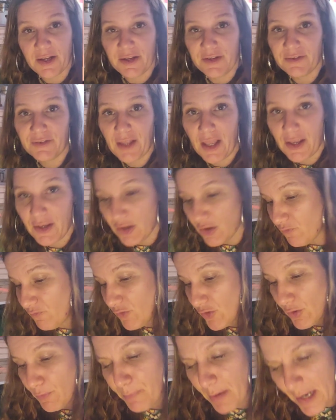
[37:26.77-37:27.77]
and thank you
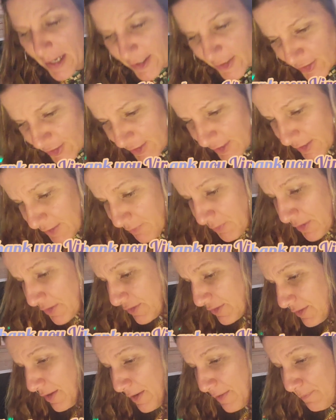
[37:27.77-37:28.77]
for your patience
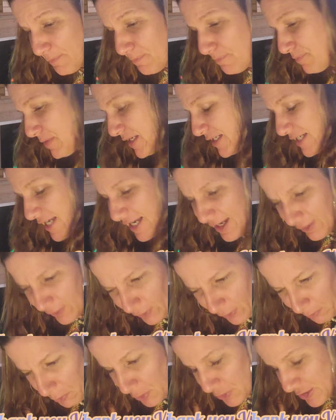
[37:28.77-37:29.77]
with me taking a
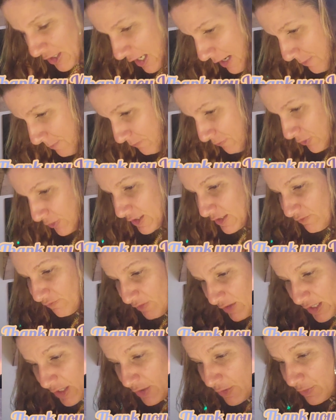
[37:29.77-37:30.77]
little more time for these
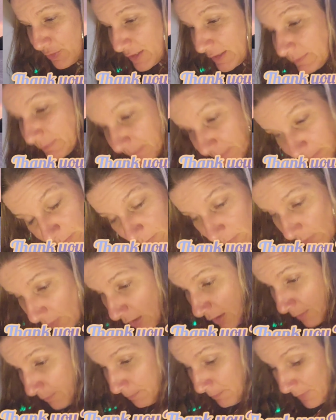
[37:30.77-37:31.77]
videos.
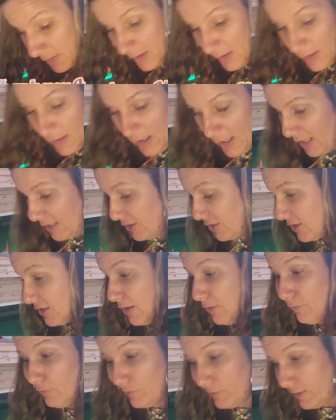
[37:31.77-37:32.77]
I just
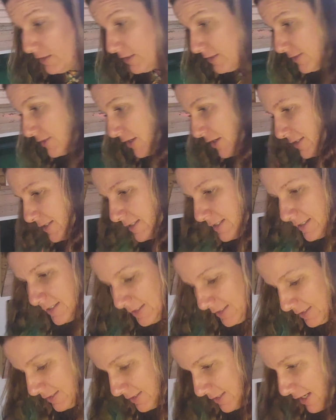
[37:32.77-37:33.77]
got really
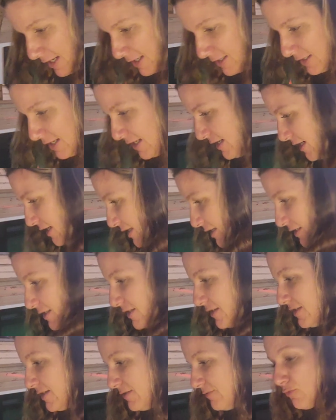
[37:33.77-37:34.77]
exhausted, and I needed
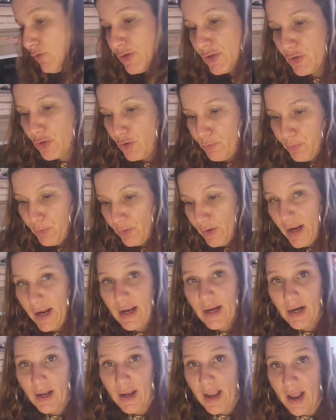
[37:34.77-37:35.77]
to recuperate,
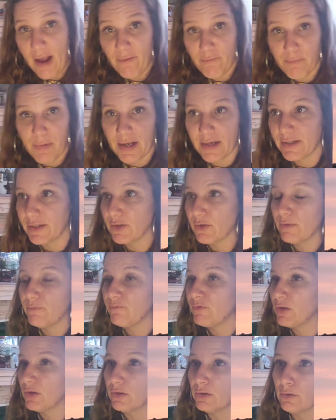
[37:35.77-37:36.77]
and I have been, so I'm
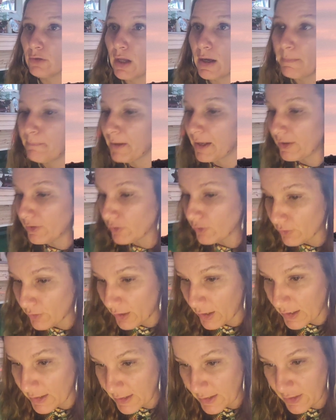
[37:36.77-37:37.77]
feeling a lot better, you
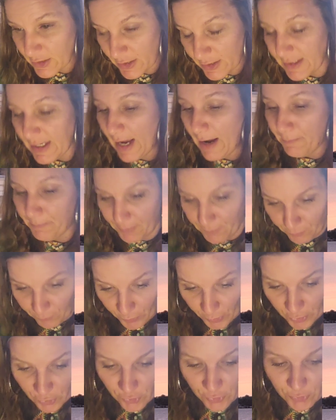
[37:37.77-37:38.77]
guys. It does happen
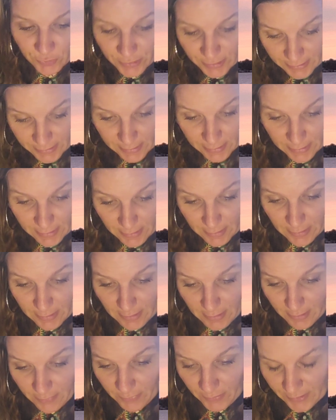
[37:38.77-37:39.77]
when you do this,
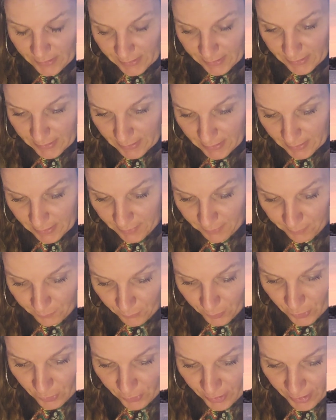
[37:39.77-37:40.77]

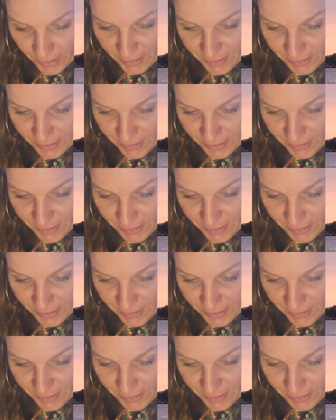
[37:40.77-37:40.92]
when you get